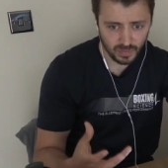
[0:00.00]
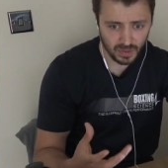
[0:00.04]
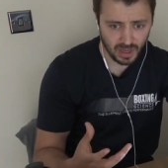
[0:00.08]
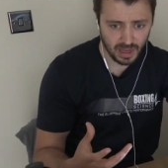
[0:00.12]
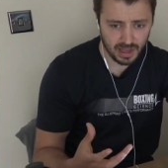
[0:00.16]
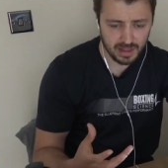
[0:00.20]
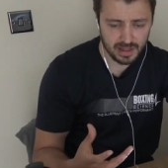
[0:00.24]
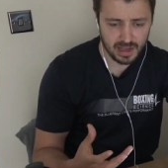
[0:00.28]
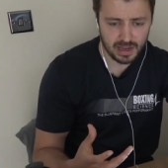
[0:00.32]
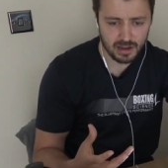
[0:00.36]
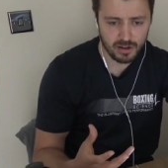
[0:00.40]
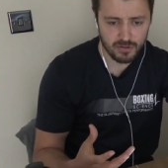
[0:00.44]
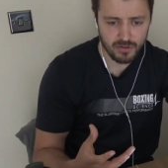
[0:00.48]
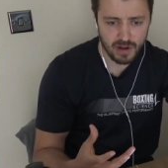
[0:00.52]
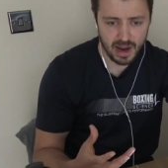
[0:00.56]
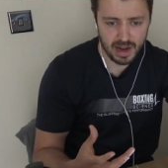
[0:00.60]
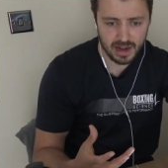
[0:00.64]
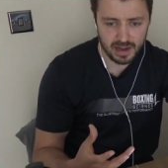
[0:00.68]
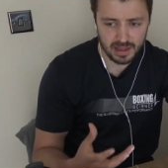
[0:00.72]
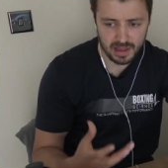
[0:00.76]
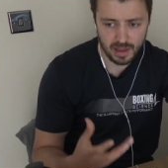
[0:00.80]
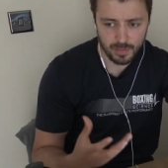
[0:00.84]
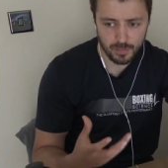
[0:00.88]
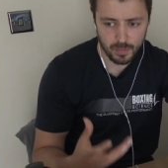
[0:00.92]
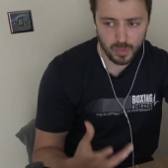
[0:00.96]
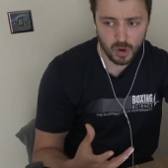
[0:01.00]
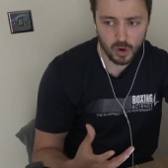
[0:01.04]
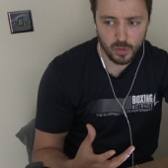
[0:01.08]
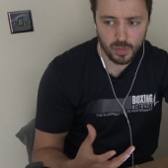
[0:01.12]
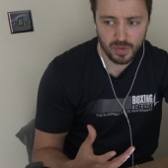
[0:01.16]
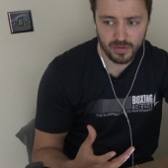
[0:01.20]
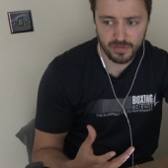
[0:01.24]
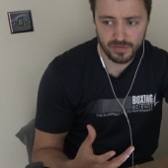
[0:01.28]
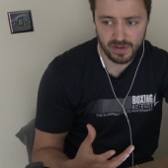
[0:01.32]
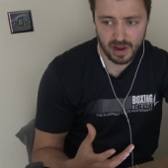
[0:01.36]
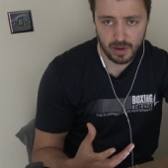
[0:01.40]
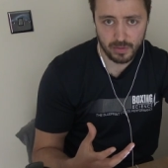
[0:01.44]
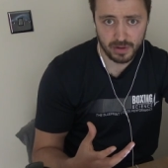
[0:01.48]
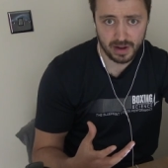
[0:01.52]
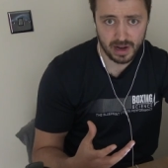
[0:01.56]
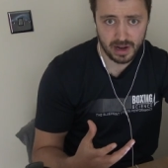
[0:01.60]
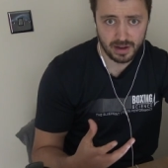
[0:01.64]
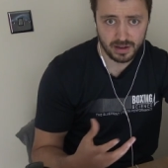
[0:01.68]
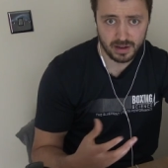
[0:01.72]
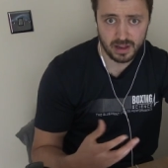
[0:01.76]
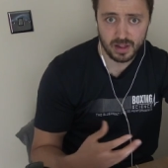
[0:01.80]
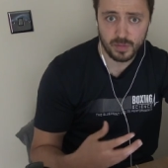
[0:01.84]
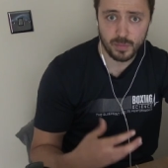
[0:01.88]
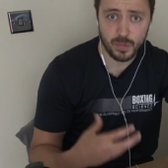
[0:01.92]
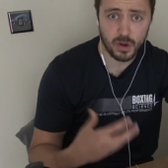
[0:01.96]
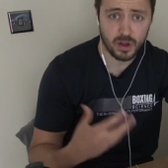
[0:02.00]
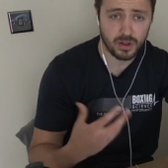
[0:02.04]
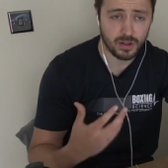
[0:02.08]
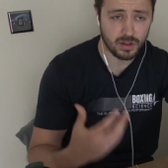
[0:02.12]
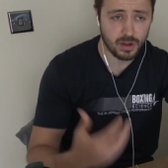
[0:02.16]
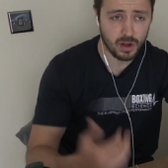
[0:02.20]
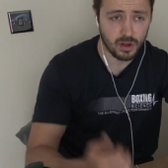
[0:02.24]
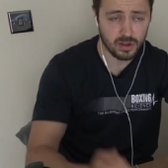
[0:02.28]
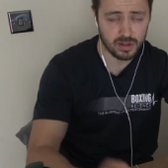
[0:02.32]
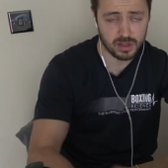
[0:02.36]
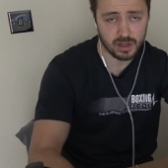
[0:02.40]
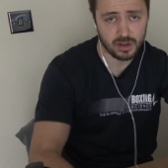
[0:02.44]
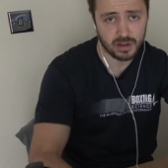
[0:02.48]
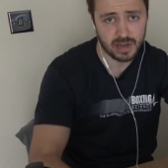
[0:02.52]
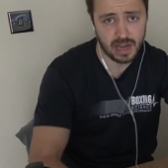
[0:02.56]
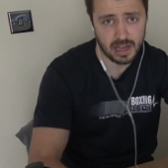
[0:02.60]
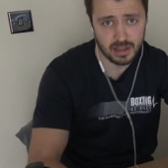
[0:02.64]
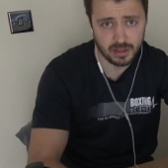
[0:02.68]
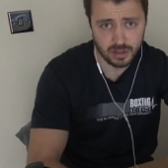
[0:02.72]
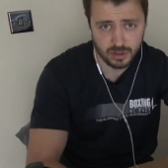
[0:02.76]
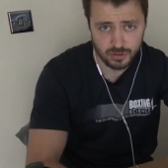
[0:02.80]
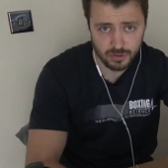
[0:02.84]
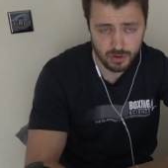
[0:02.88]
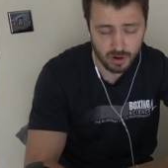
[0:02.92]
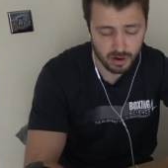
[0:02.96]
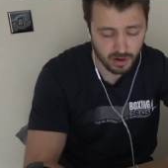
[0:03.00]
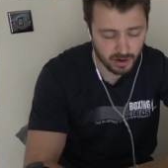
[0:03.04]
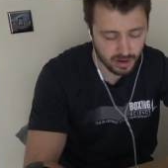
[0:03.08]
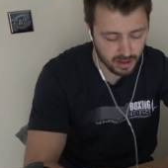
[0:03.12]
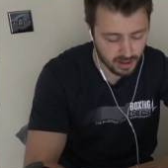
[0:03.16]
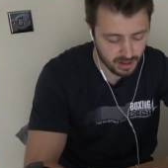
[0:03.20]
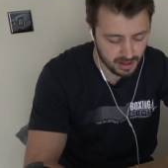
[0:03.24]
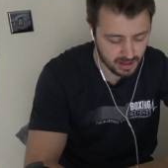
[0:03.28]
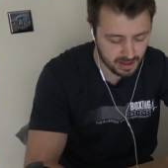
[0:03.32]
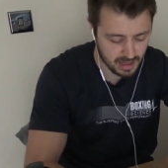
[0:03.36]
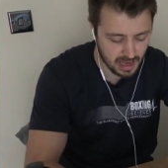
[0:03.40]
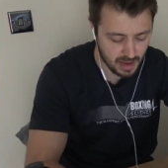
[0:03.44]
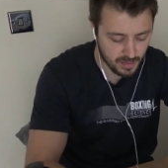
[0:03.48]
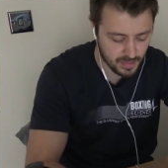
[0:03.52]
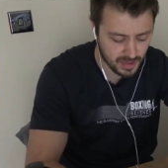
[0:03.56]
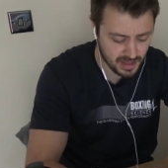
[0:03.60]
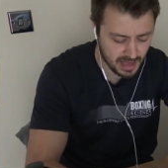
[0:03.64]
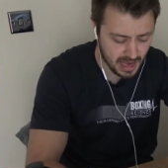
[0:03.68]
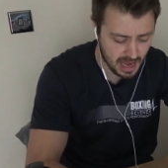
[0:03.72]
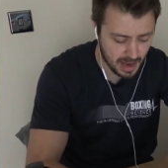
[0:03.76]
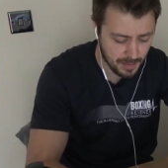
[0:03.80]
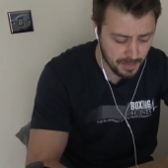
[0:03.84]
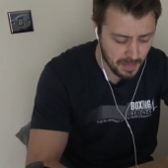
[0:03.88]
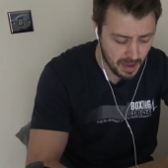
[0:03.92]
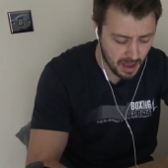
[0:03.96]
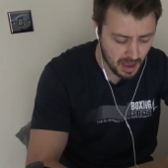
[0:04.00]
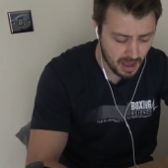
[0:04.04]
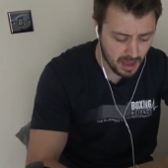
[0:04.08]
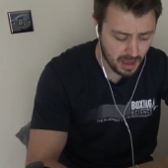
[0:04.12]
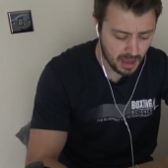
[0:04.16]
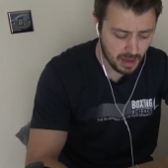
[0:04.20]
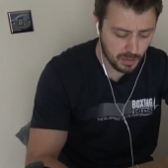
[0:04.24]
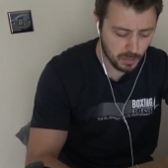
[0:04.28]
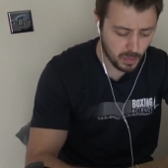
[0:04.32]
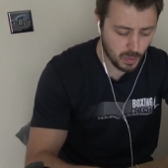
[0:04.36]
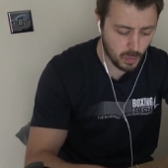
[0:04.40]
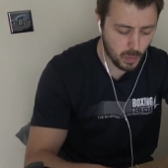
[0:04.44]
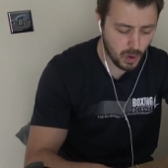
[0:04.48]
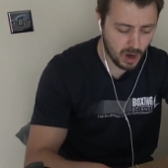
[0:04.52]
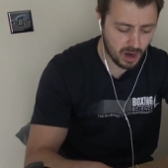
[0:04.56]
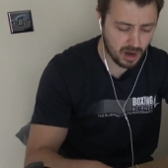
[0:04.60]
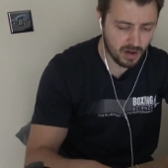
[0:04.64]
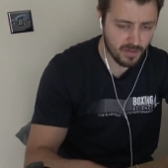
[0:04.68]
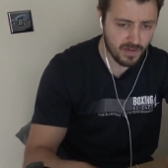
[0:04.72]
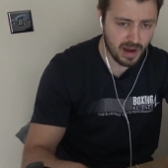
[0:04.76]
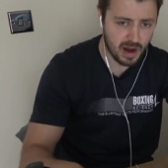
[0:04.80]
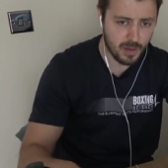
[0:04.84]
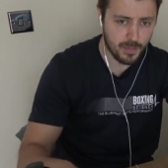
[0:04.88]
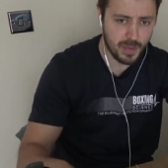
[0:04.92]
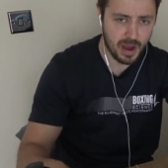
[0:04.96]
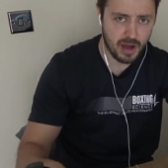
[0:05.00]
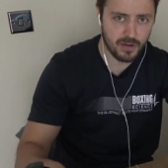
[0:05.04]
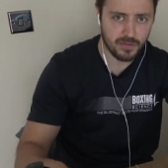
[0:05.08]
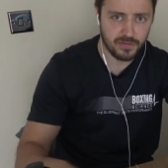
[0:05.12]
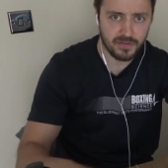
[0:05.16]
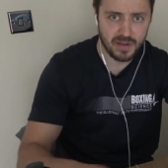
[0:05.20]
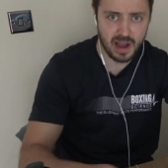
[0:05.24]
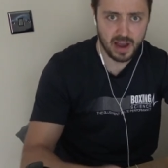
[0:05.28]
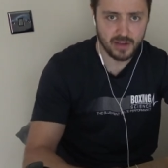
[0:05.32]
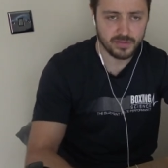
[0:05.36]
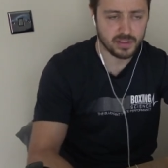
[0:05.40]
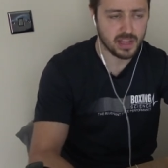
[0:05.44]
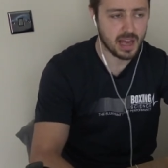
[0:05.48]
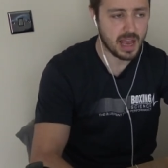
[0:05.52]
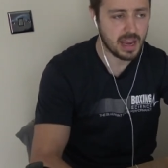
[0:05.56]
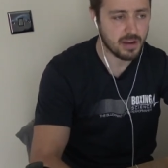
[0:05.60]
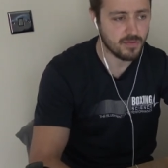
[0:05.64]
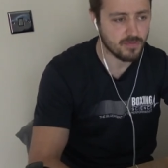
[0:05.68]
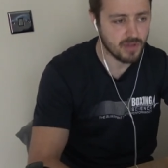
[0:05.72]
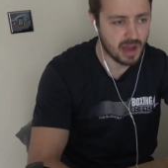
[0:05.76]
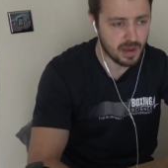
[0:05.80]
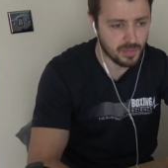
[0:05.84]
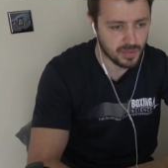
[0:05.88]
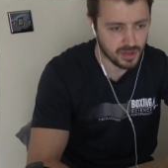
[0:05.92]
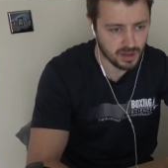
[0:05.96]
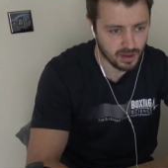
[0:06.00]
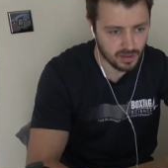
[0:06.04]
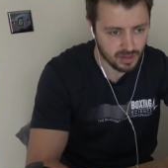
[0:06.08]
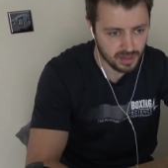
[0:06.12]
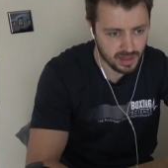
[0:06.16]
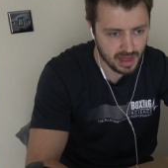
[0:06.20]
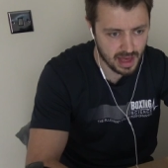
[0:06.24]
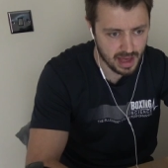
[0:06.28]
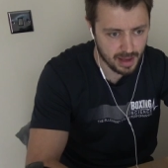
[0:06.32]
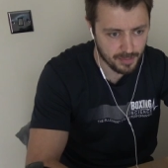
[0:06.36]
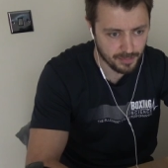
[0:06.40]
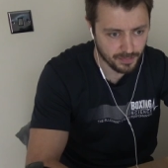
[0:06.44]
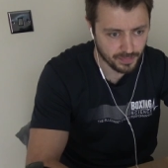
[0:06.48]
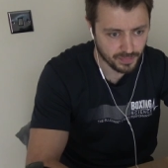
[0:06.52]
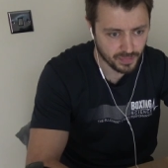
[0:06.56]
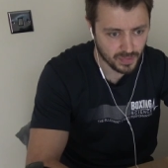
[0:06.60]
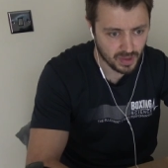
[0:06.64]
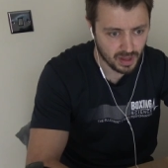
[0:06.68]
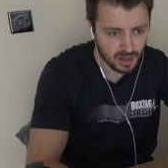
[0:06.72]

Is ingraining the movement foundations, but it's also getting stronger at the same time. We work around about five to eight reps on that.